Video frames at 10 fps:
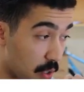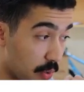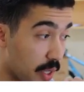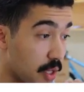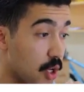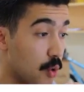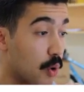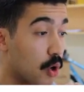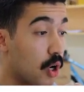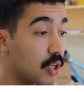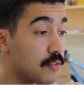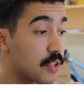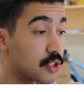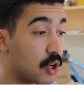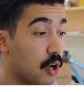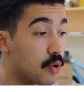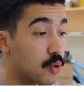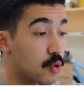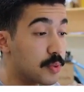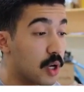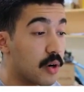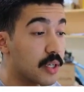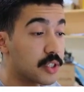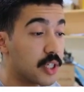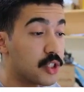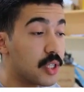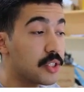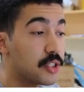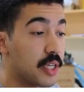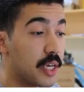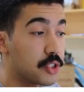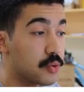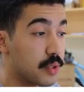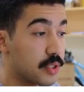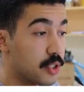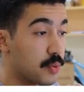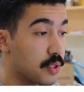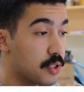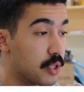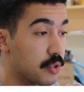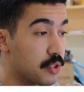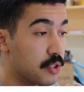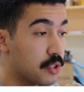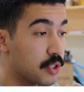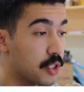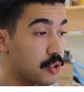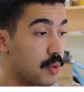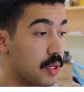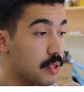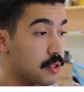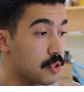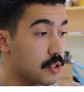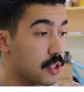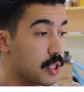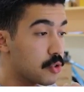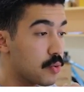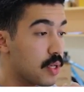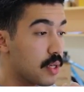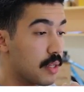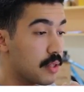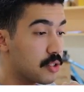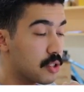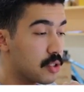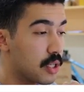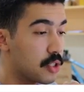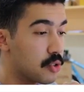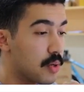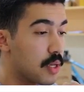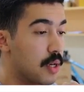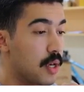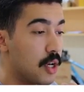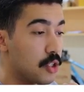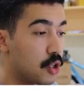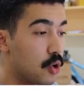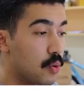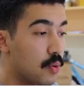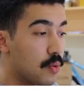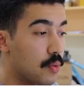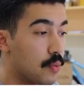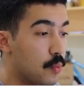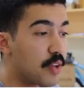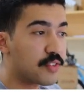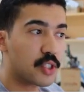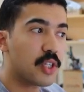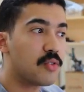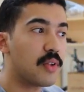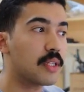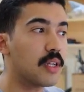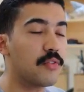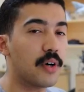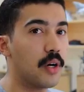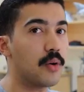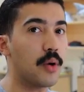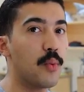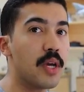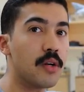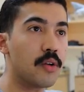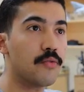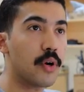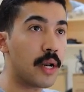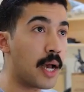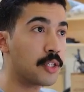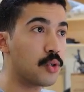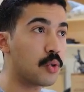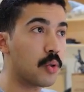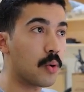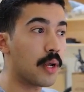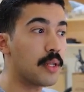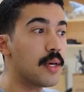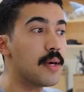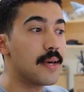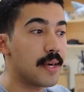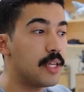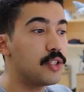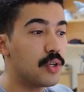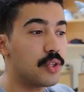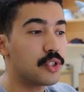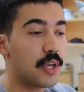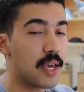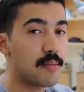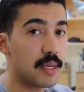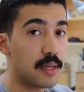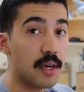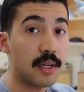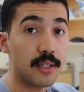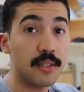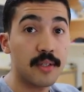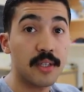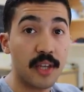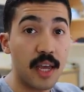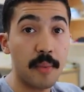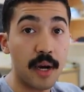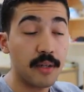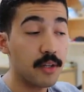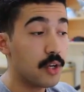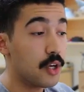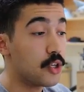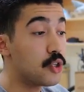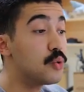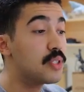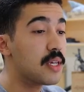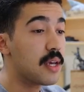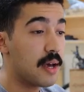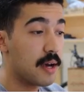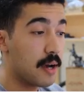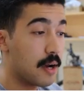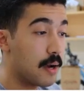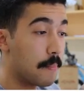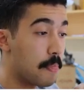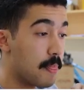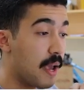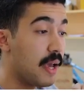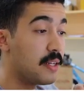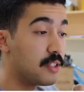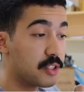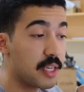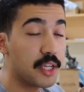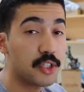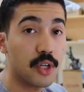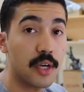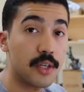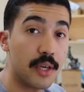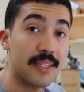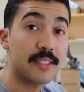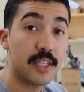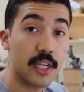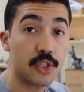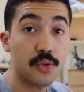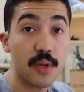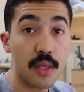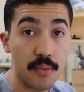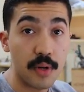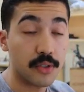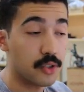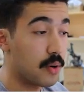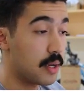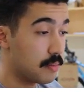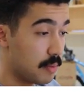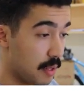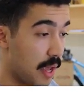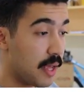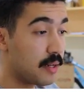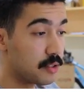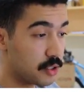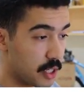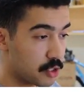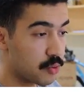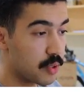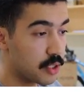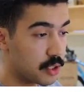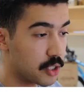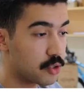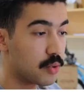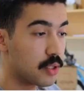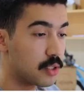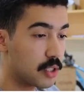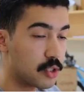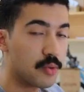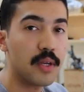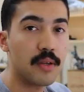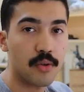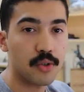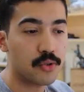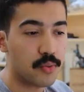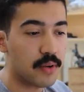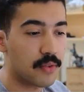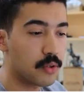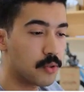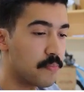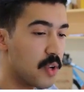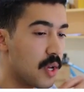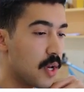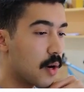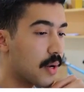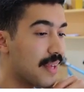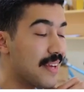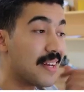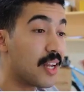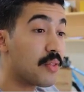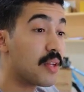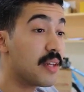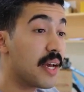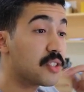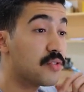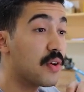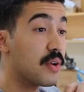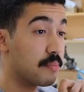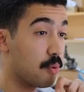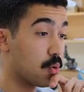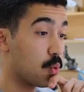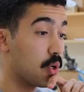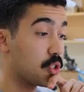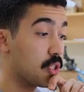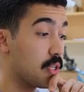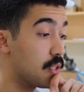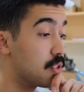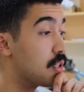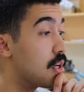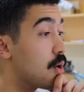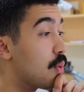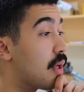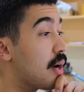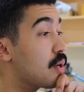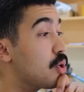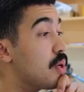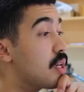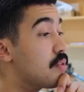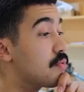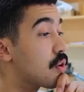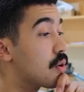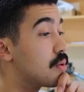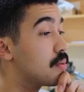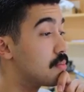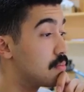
Okay, where all of these R groups are essentially CH3s. As we can see here, this is a CH3, this is a CH3, and this is CH3. So we've successfully identified, okay, we can convert an acyl chloride into this amide using NCH3. So NCH3, CH3, CH3, there's 3 of those. Okay, now the next very important question is, well, how can we convert,